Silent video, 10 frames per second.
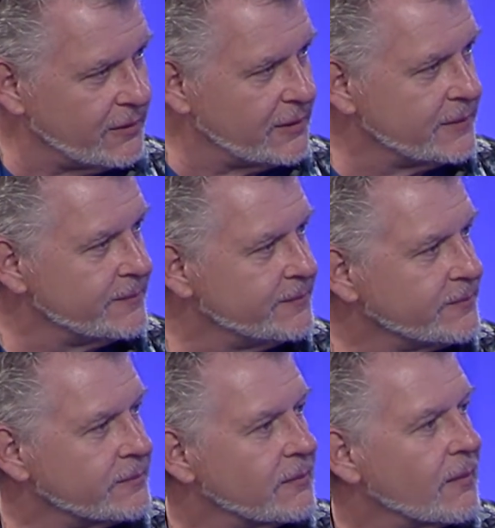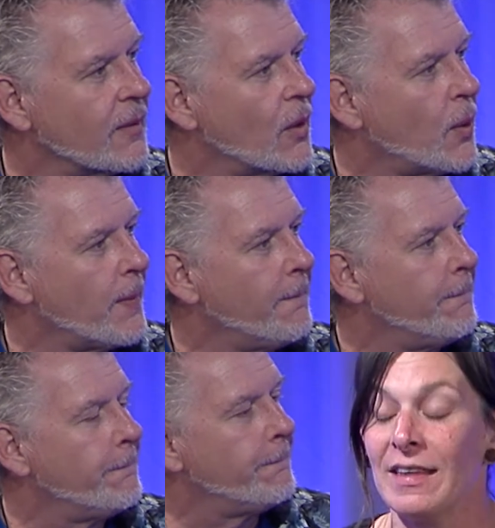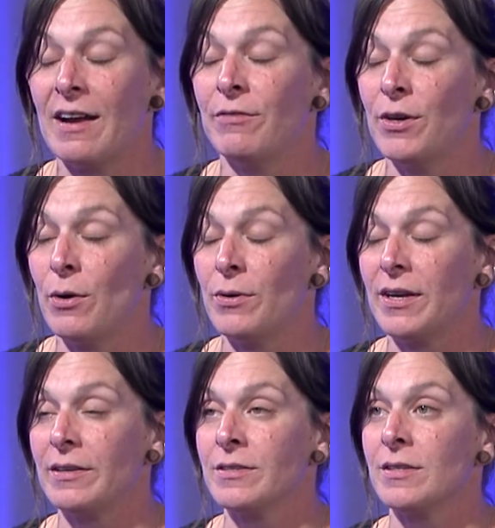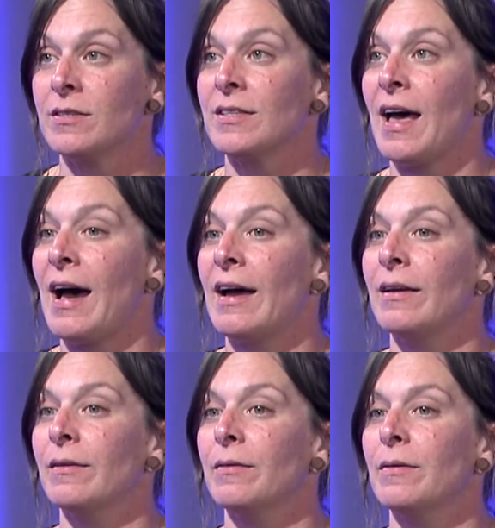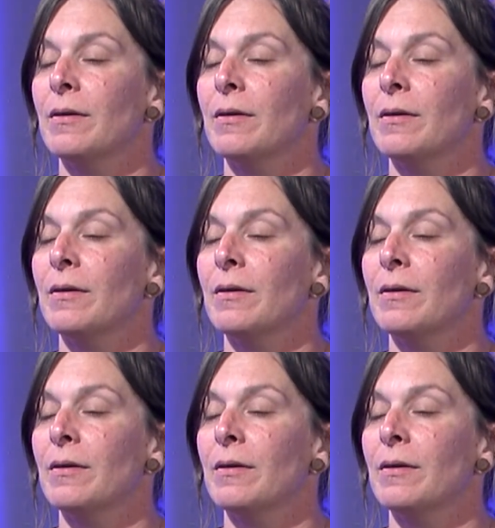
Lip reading: Well, the one thing that I've noticed is that